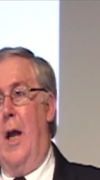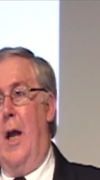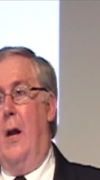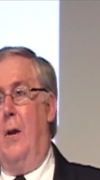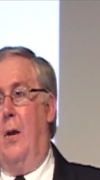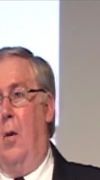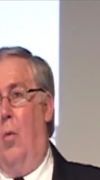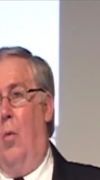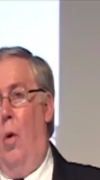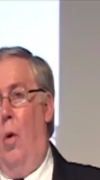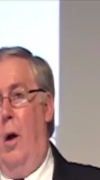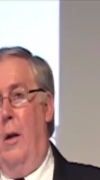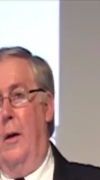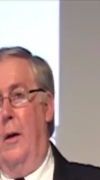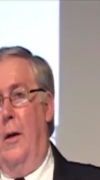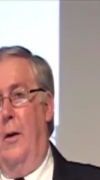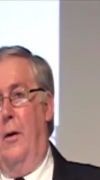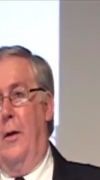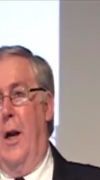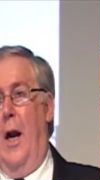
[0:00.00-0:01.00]
Dr.
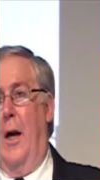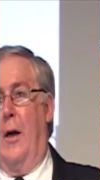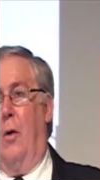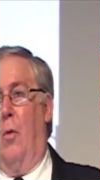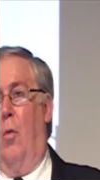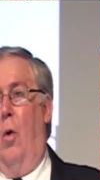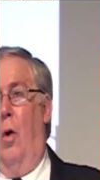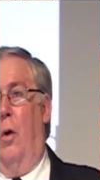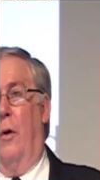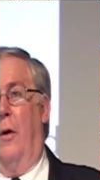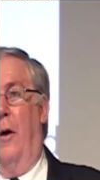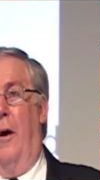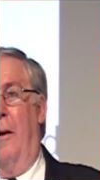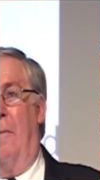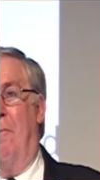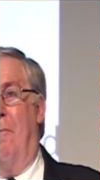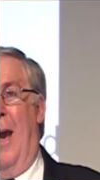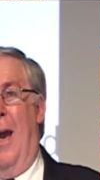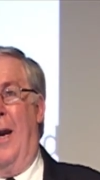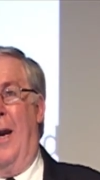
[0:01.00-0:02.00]
Wolin, or Dr.
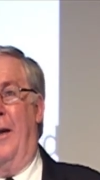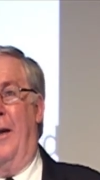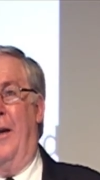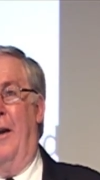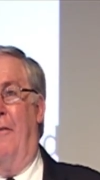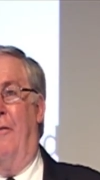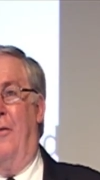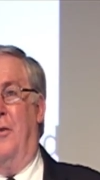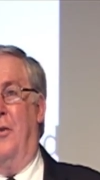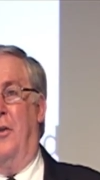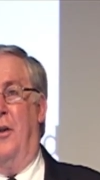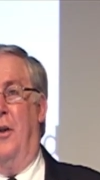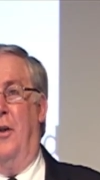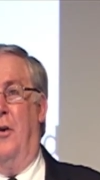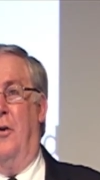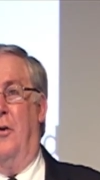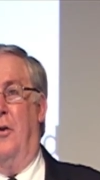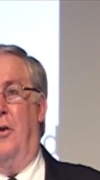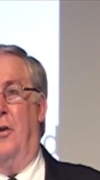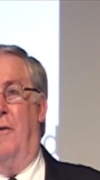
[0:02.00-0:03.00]
Woltering make a difference
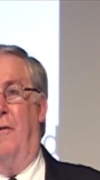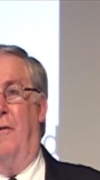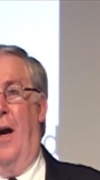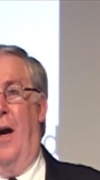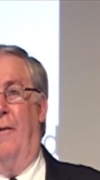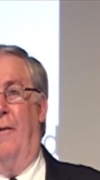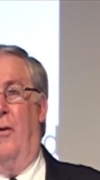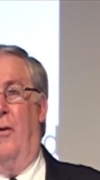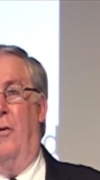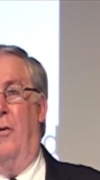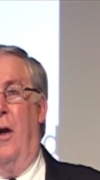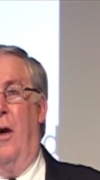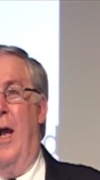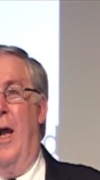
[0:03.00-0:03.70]
in your survival?